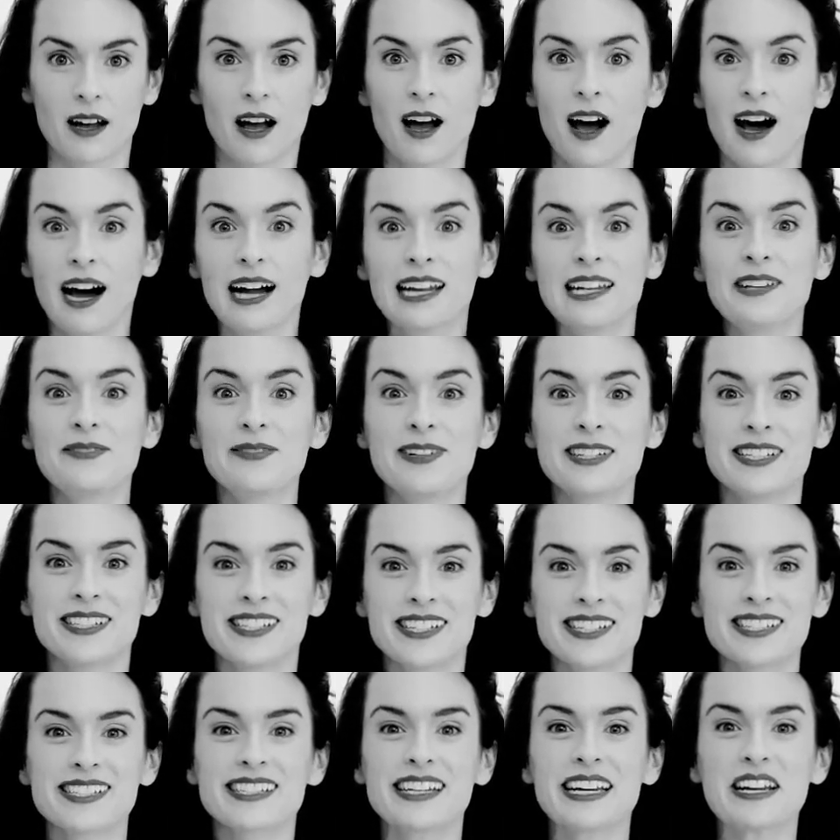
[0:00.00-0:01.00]
I live at
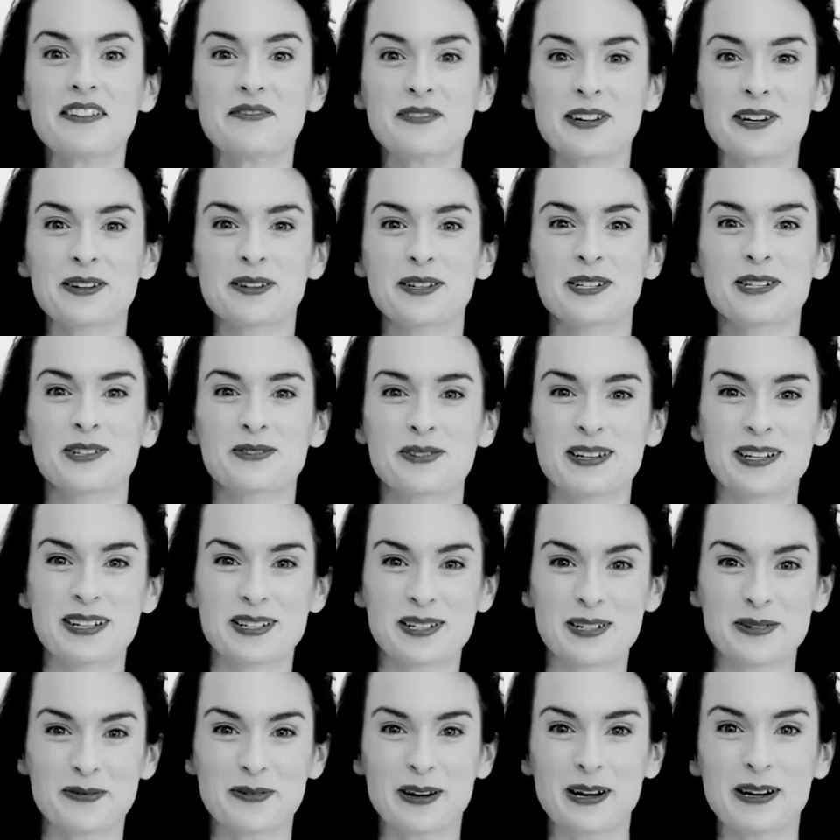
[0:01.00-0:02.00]
16 Vera Street,
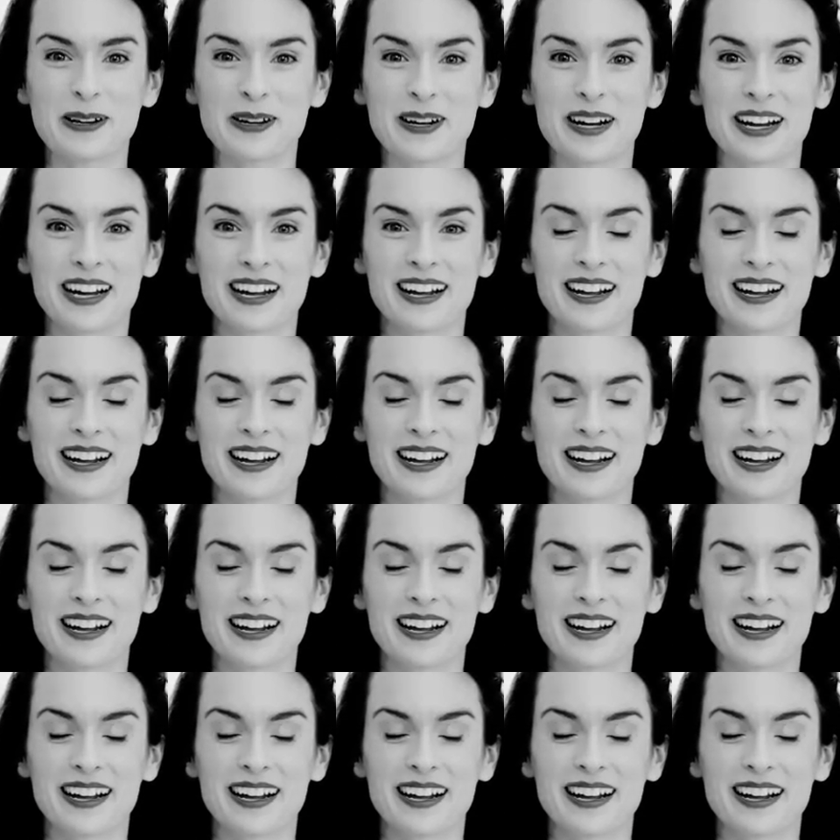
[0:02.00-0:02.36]
Toowong.